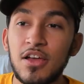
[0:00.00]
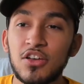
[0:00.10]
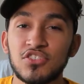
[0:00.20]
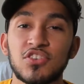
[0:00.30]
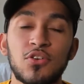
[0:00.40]

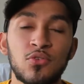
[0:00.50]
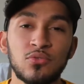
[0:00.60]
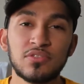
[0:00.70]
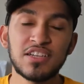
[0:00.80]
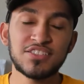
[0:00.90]
So
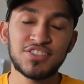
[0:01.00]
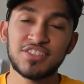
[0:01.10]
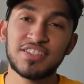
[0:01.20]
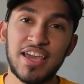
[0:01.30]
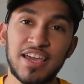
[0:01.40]
let's
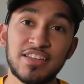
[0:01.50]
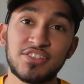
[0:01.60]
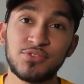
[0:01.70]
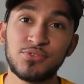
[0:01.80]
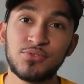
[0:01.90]
just get
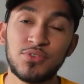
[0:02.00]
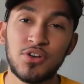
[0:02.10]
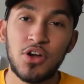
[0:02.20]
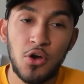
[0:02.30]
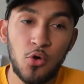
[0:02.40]
into
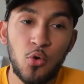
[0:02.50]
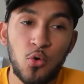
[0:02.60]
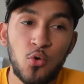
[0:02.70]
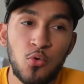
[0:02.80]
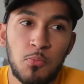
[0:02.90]

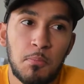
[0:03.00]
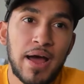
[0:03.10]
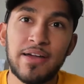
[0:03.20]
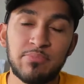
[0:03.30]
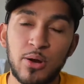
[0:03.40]
who
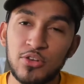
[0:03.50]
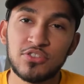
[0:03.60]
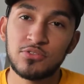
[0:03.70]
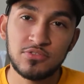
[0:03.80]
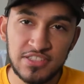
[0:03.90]
my
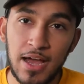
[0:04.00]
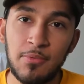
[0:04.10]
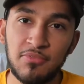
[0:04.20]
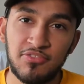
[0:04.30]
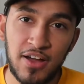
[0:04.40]
personal
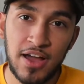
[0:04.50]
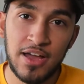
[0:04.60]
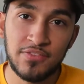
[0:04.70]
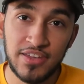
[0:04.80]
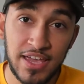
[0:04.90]
top
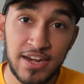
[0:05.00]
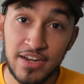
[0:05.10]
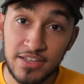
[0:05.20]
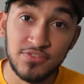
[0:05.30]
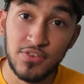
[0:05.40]
5
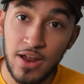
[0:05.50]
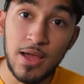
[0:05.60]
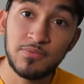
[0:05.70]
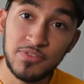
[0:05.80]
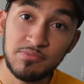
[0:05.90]
candidates for
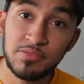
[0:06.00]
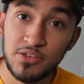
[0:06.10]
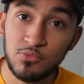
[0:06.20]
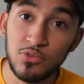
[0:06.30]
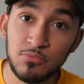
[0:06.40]

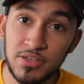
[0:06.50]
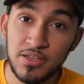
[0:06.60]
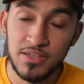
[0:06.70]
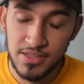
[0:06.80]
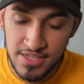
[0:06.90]
MVP will
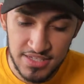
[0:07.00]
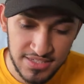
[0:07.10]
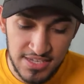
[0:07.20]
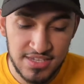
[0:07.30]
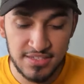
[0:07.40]
be this
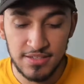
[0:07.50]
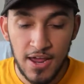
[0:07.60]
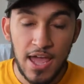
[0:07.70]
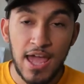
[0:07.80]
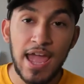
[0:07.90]
season,
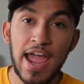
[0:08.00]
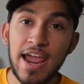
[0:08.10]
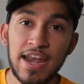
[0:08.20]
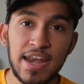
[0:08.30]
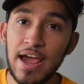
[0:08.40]

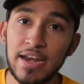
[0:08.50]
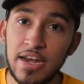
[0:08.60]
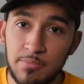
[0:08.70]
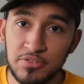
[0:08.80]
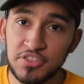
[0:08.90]
and not in
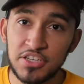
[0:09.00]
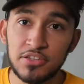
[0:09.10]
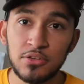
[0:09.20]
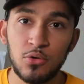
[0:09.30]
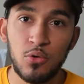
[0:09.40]
any
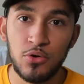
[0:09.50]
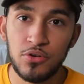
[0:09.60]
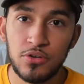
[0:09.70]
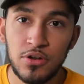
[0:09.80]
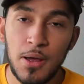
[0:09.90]
particular
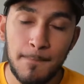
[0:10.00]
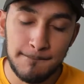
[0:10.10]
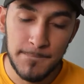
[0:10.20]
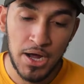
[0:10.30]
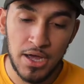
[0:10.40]
order,
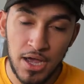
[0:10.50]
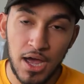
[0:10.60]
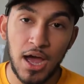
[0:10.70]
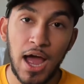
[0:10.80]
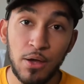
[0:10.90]
but
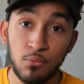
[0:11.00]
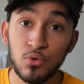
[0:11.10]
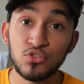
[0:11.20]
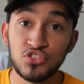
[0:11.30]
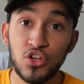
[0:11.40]
I
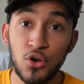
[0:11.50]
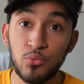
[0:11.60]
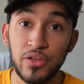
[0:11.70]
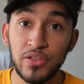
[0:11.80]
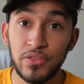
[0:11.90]
will start
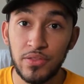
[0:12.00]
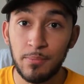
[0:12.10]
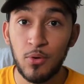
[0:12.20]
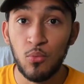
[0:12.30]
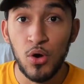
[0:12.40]
with
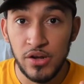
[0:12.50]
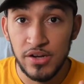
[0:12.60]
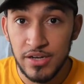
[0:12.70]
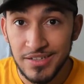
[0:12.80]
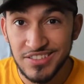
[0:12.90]
number 1,
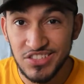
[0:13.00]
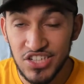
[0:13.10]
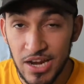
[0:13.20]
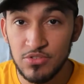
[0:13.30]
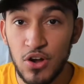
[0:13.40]

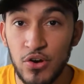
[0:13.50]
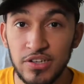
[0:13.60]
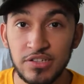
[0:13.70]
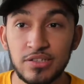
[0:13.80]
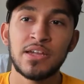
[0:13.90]
James Harden.
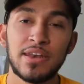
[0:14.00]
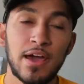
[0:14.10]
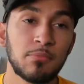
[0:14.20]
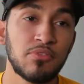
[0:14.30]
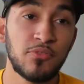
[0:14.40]

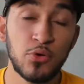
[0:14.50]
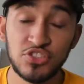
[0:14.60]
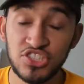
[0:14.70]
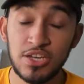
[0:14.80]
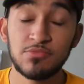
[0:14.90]
Now, before
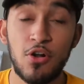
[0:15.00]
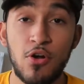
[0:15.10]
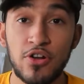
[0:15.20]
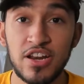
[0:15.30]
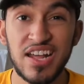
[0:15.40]
James
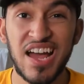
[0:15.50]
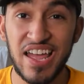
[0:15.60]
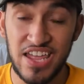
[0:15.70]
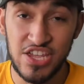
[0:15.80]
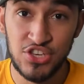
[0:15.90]
Harden
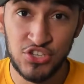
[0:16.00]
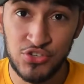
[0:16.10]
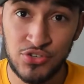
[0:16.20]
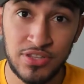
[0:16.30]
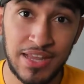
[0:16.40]
got
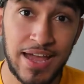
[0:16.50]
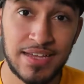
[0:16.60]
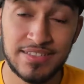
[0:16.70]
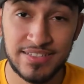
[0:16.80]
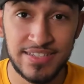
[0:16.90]
injured
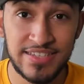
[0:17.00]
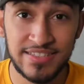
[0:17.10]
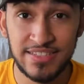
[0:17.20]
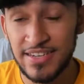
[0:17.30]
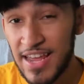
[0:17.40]
last
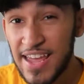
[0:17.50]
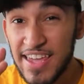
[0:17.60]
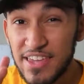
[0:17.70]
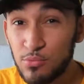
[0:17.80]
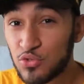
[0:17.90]
season,
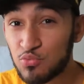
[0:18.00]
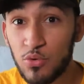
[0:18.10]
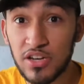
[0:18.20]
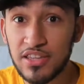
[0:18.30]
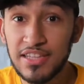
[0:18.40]
he was
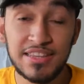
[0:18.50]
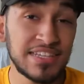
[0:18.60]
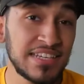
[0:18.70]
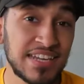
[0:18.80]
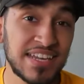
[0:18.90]
one of the
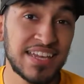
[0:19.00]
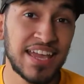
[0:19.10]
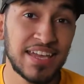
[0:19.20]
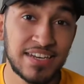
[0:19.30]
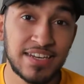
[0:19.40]
leading
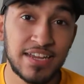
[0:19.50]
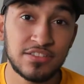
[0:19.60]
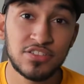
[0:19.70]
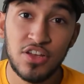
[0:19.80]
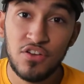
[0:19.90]

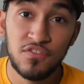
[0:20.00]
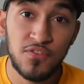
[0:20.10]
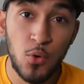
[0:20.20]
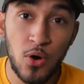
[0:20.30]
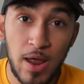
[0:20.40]
candidates
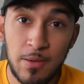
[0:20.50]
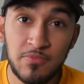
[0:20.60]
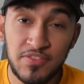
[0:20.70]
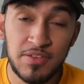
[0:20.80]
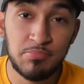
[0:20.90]
for
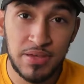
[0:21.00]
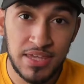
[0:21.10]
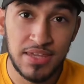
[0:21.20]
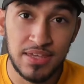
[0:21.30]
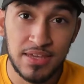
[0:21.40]
MVP.